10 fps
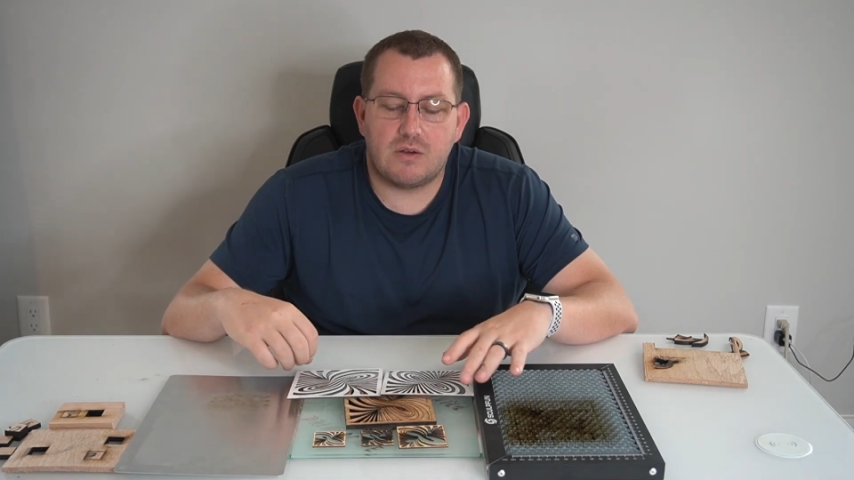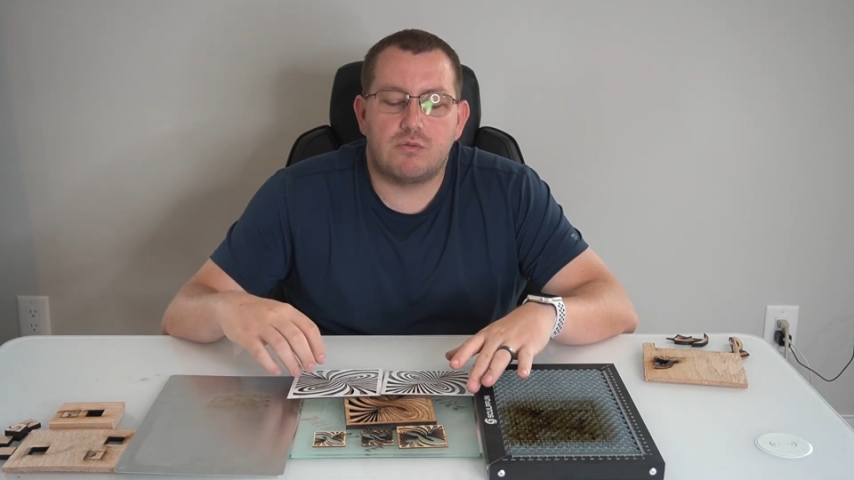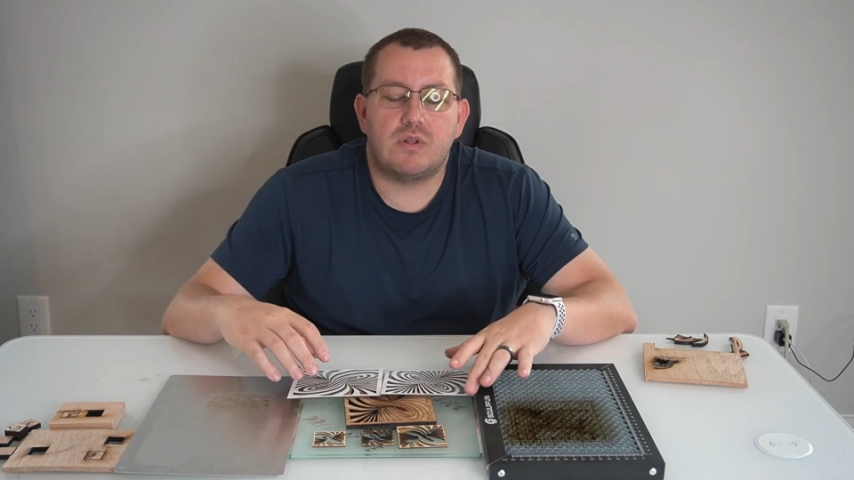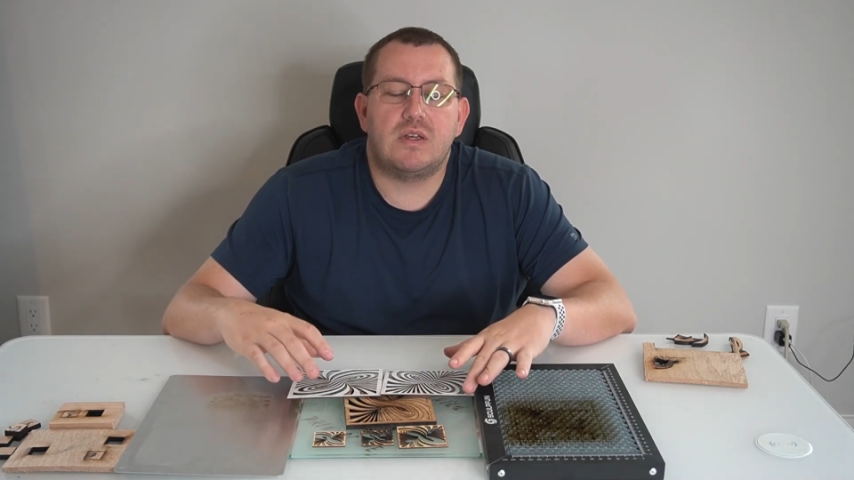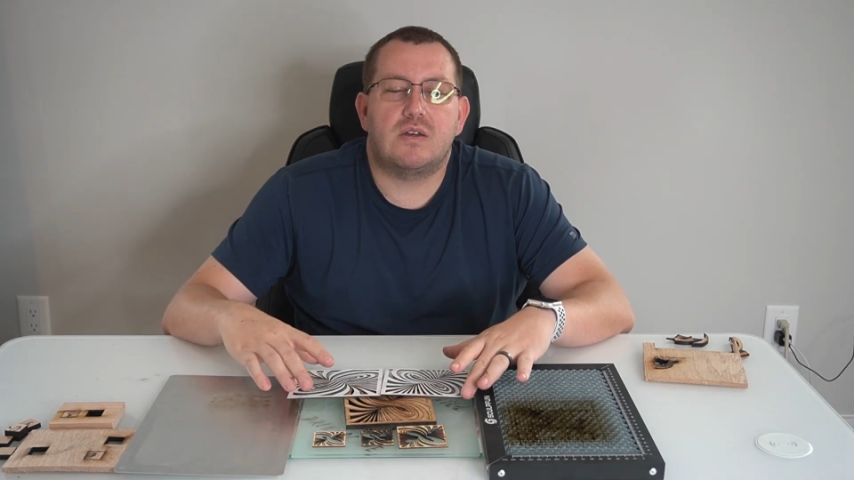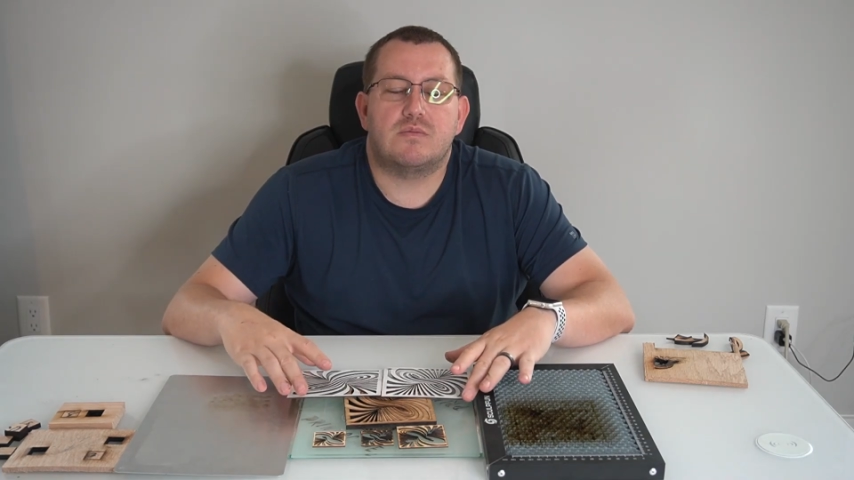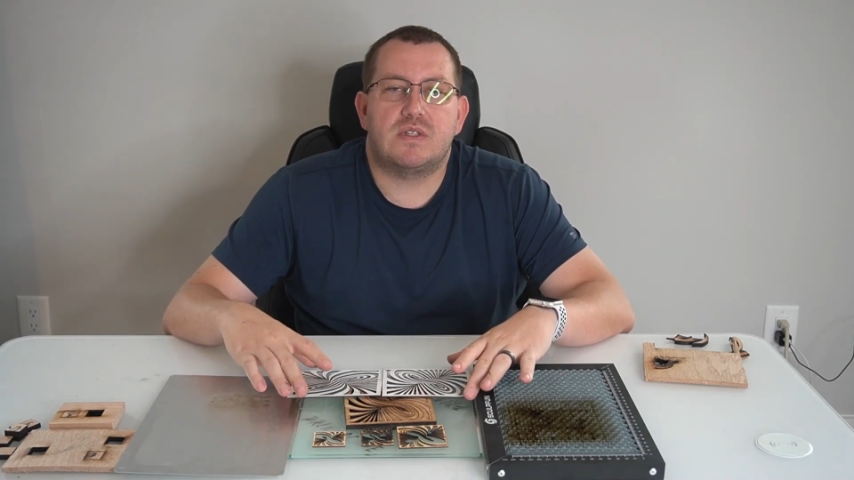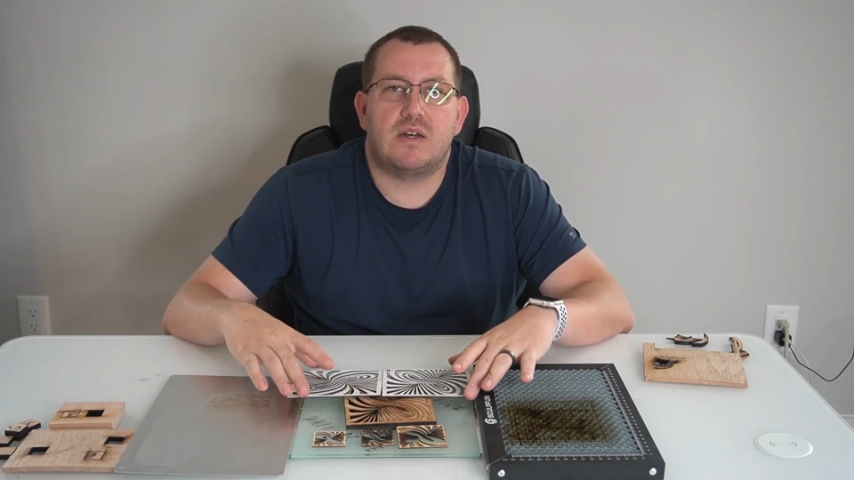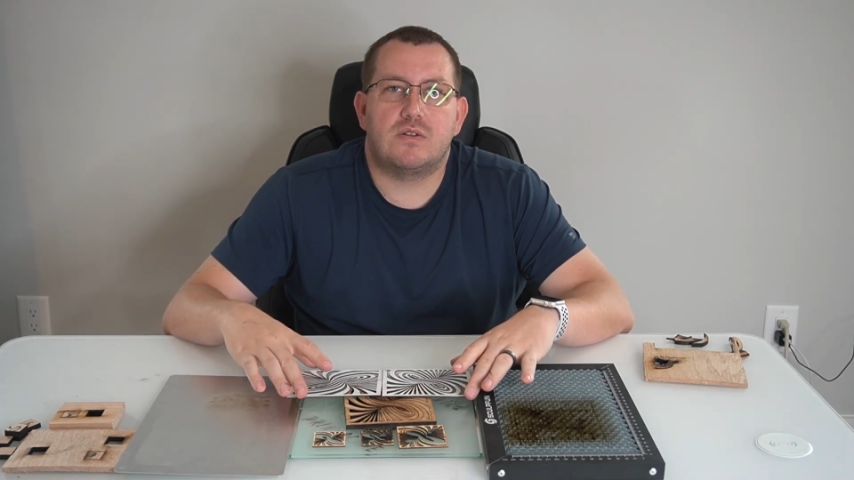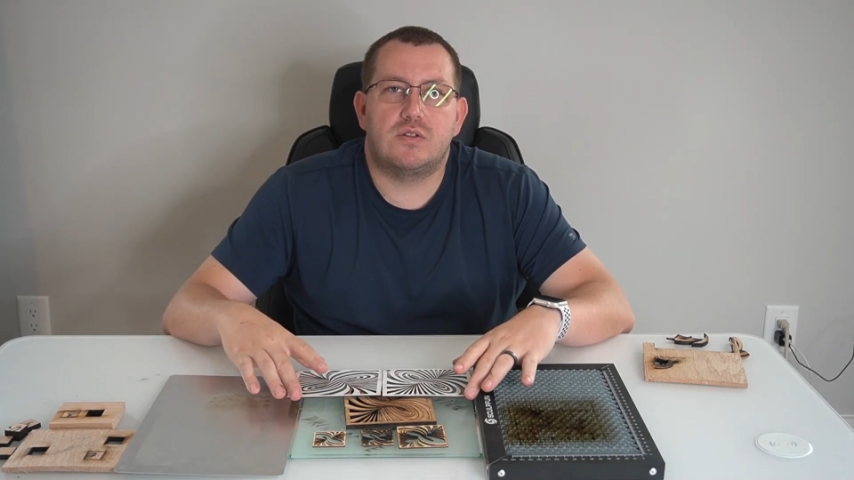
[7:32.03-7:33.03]
it really
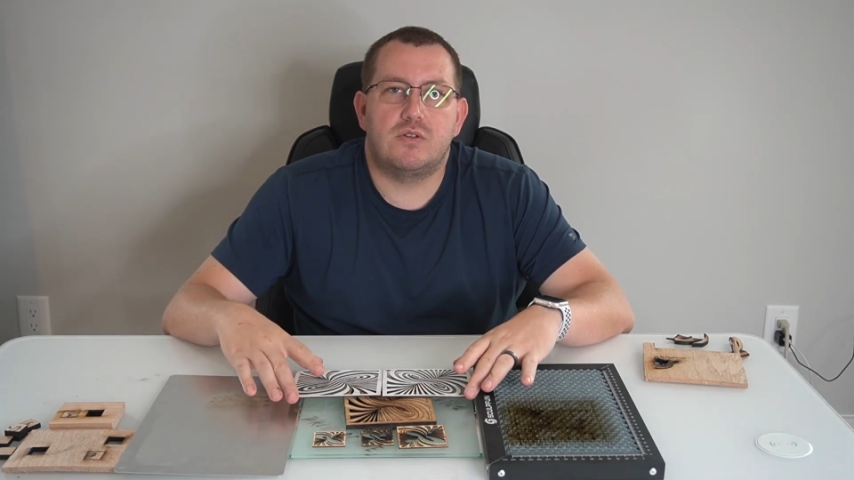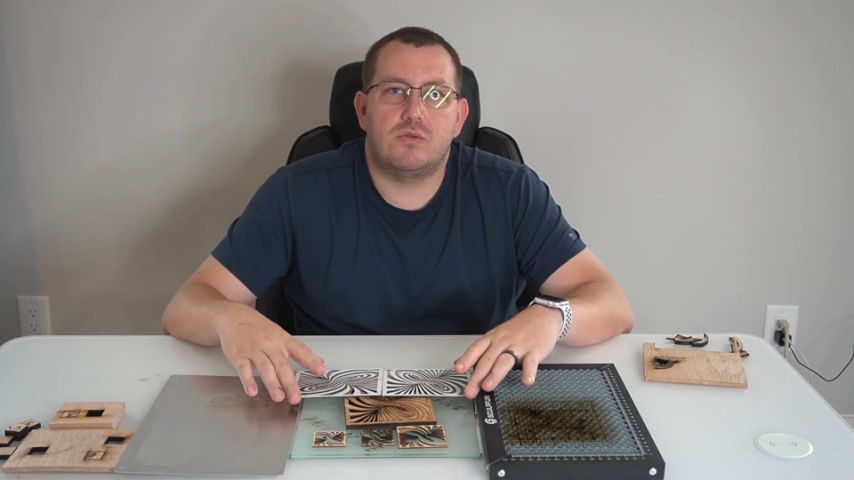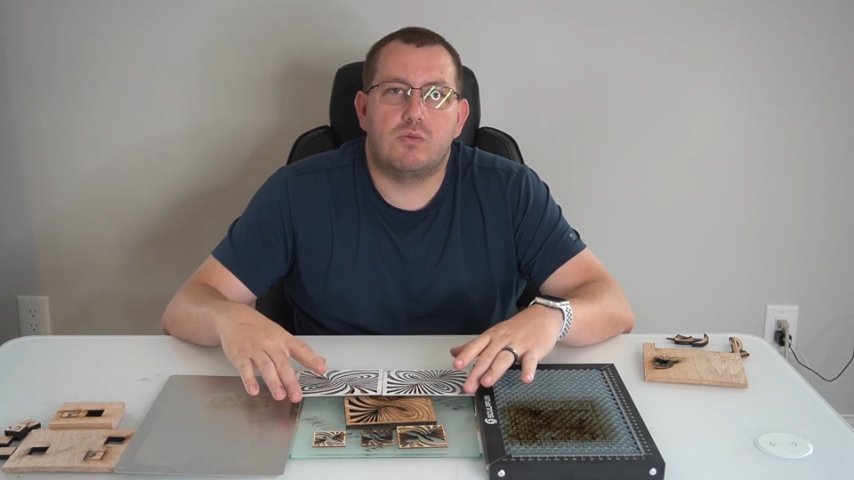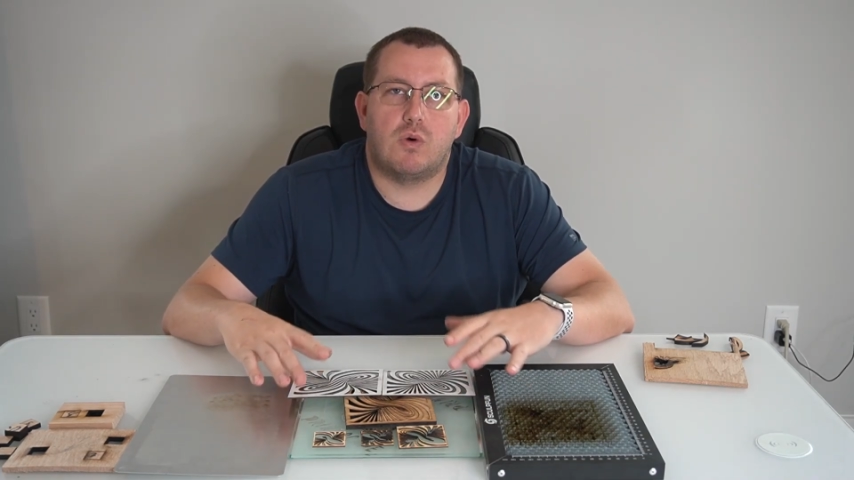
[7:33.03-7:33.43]
comes down to